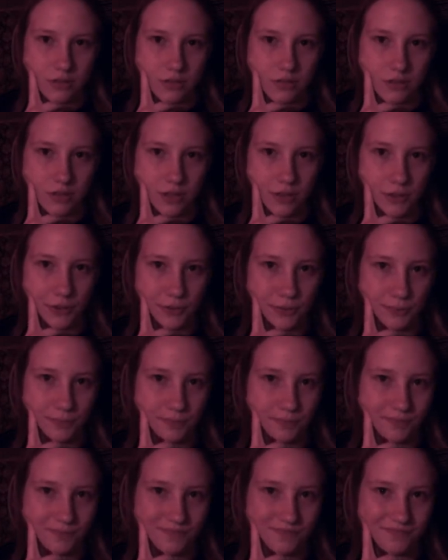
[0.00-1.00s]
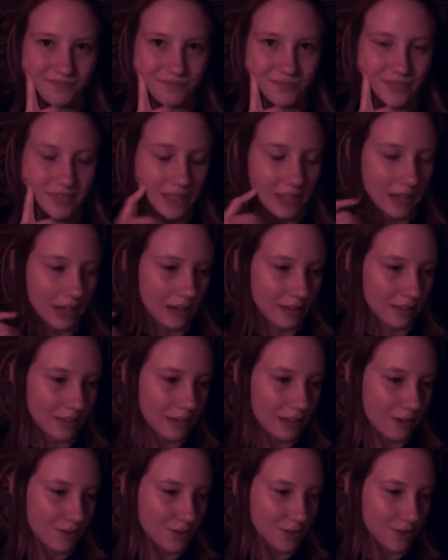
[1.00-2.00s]
So, yeah, and
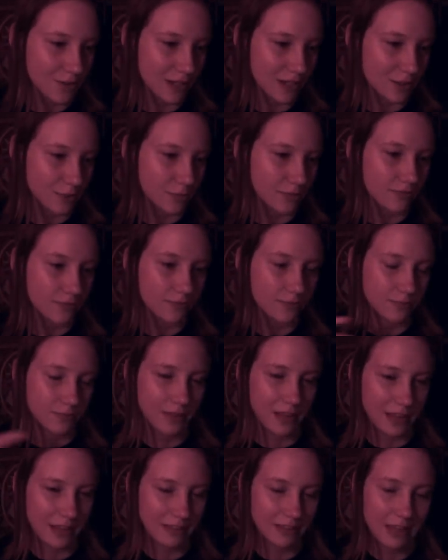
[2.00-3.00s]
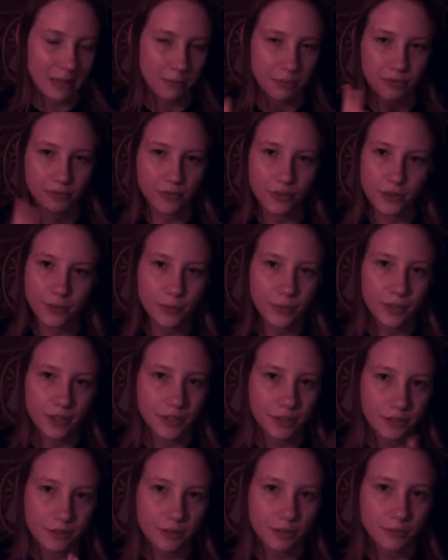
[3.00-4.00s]
they also like to, like, they prefer to work
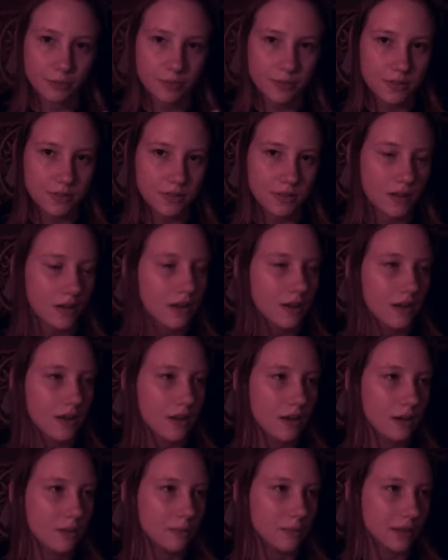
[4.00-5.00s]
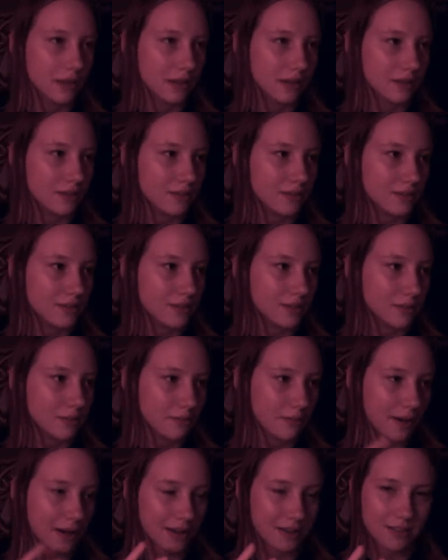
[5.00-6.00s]
in groups, because
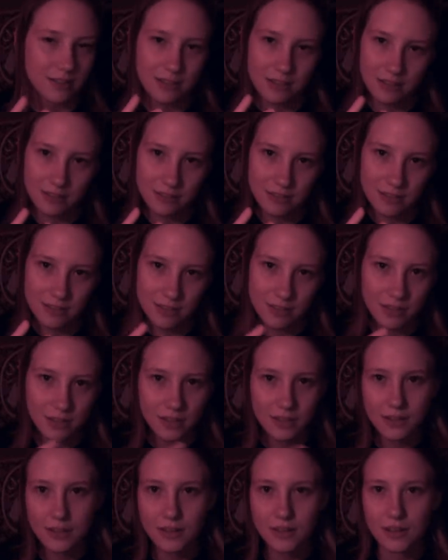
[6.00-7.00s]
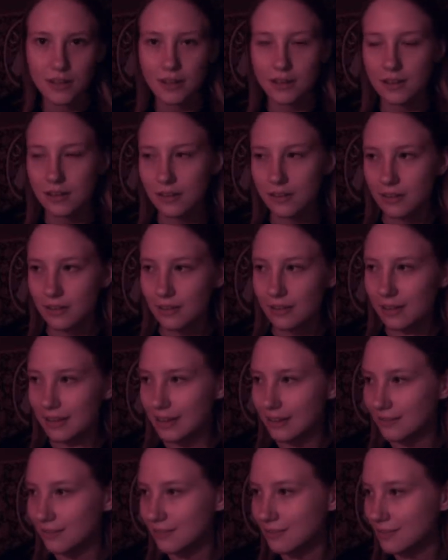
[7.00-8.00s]
Pisces,
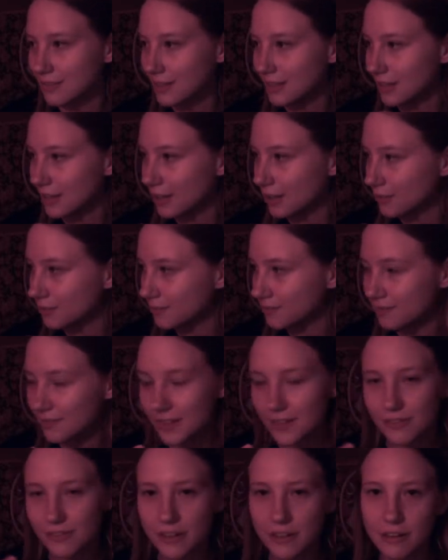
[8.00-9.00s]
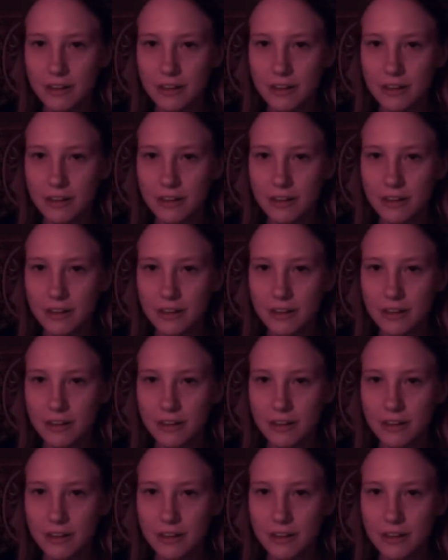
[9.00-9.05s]
like, you know, they're very